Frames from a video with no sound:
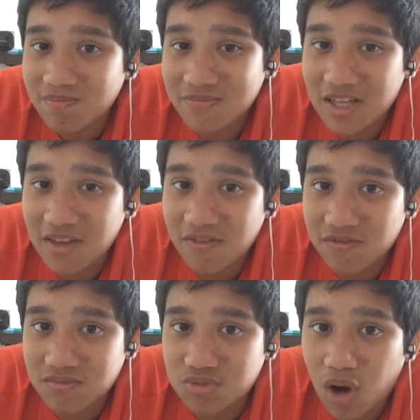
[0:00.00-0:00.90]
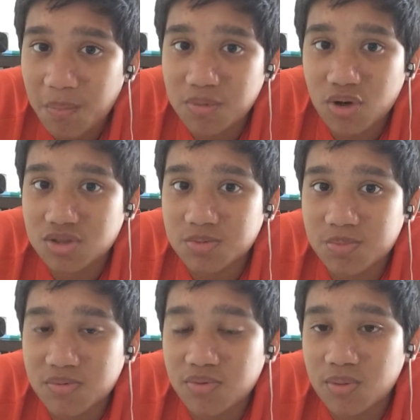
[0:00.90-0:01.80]
give top-notch
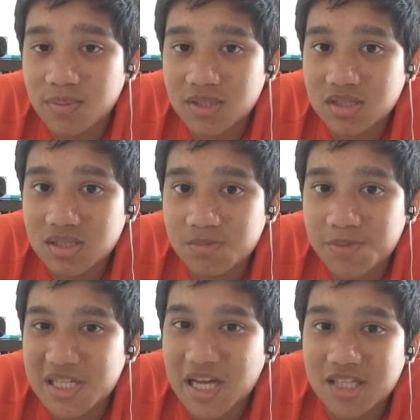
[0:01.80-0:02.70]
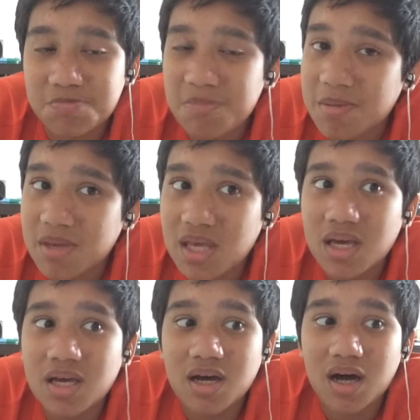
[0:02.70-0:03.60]
performances besides maybe
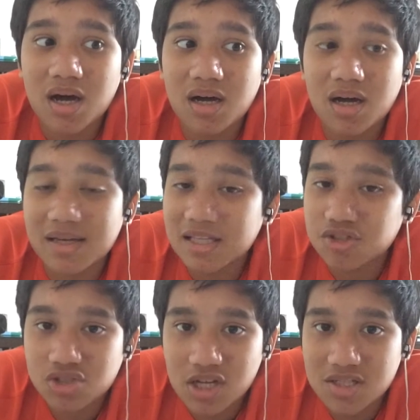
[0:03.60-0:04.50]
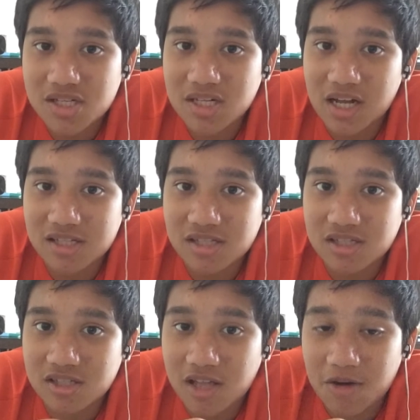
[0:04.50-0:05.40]
against Chelsea last
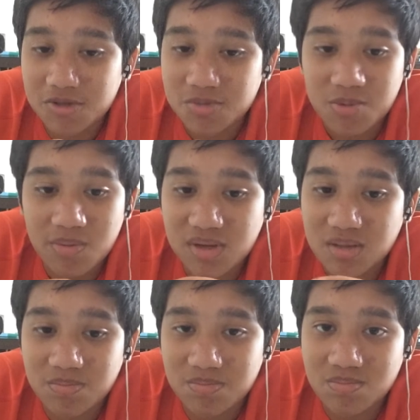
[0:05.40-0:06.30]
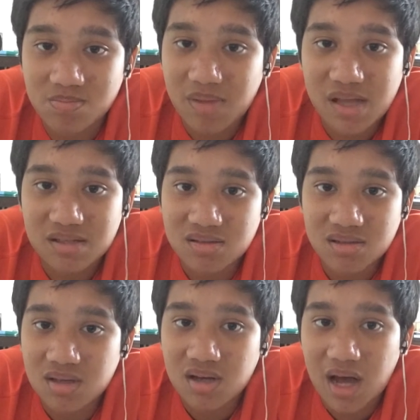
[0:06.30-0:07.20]
season. That was probably the best
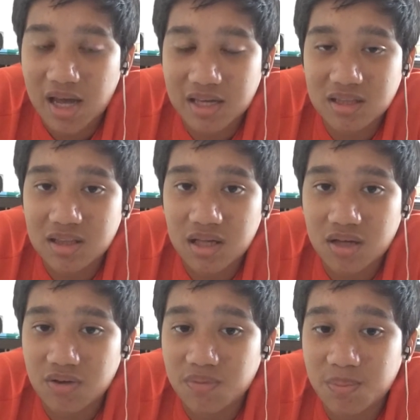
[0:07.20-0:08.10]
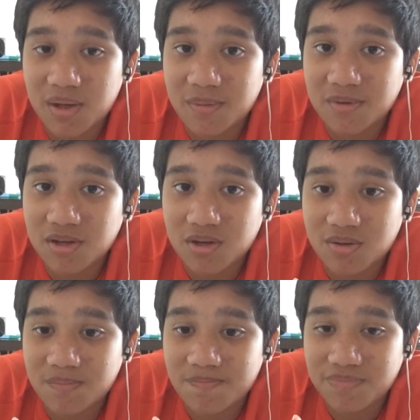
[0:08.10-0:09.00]
I can think of. But,
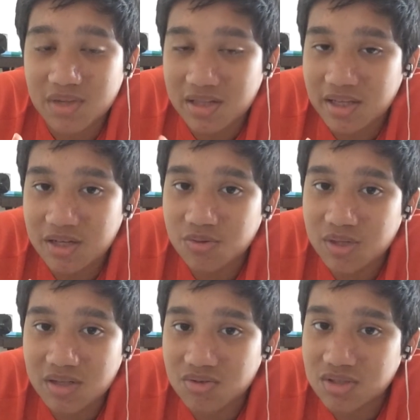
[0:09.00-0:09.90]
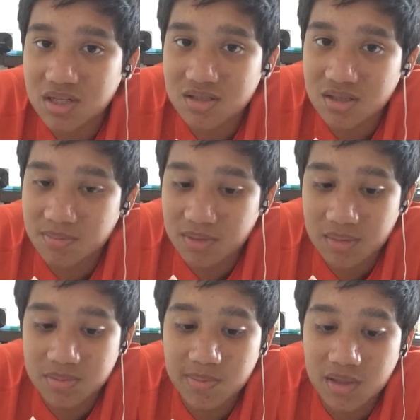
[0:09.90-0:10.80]
they do get results
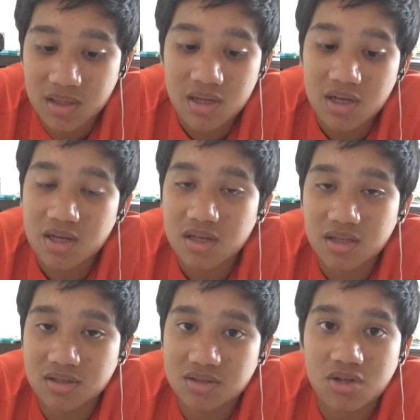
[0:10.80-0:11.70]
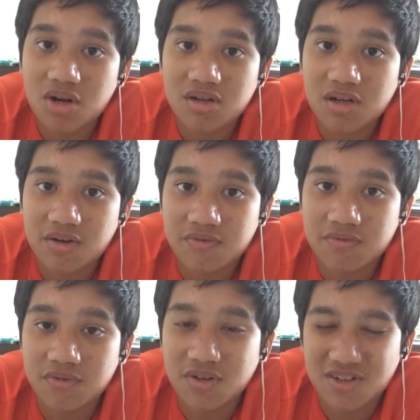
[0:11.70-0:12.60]
sometimes, but it's not enough
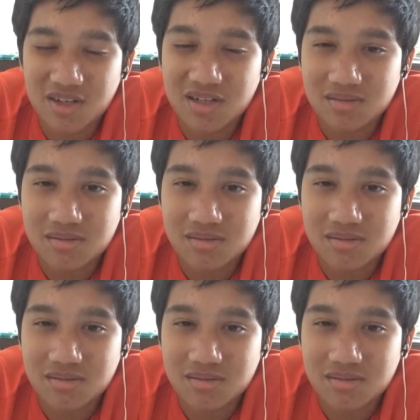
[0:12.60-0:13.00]
for a